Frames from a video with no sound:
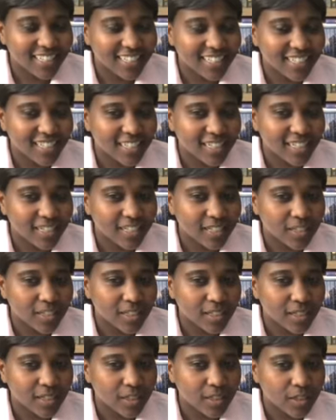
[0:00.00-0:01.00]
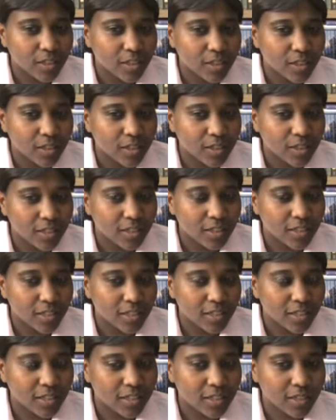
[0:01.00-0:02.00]

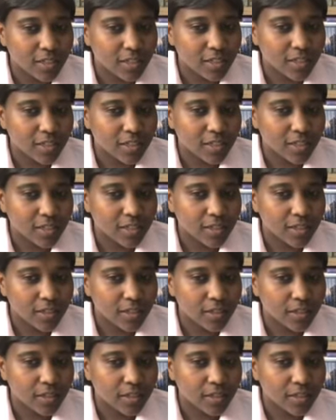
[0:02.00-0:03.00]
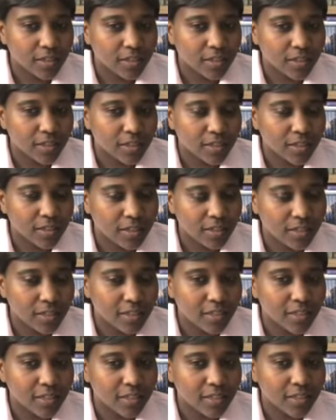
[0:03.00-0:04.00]

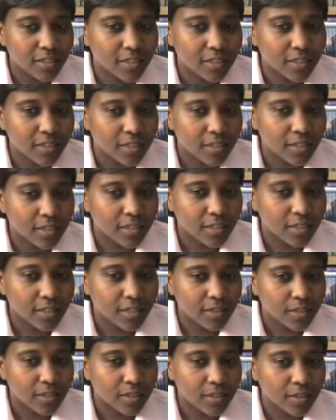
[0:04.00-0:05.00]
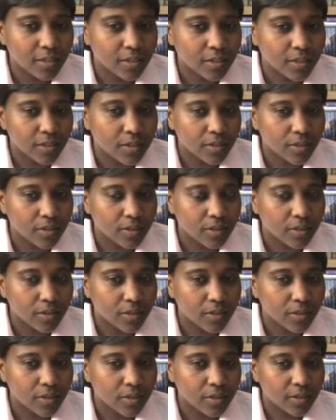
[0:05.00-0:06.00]

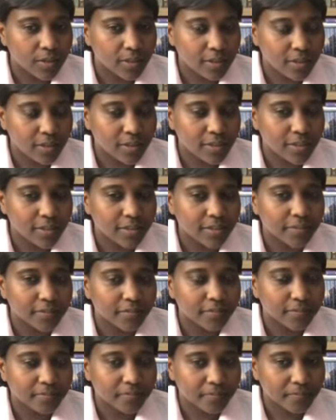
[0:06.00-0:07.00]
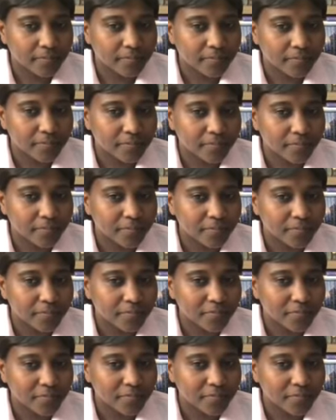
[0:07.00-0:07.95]
(silent)